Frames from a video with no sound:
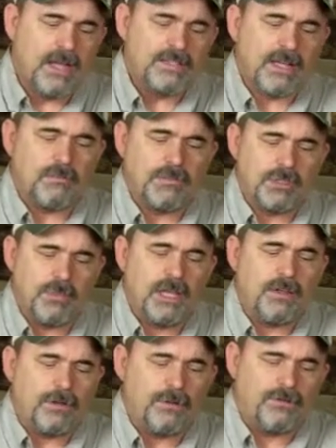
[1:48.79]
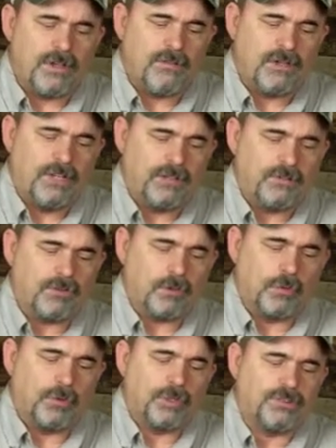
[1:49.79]
This happens to be a U17
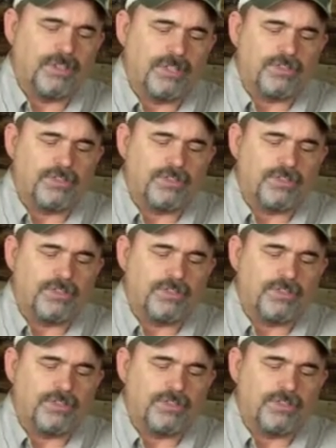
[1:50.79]
Struble reel seat.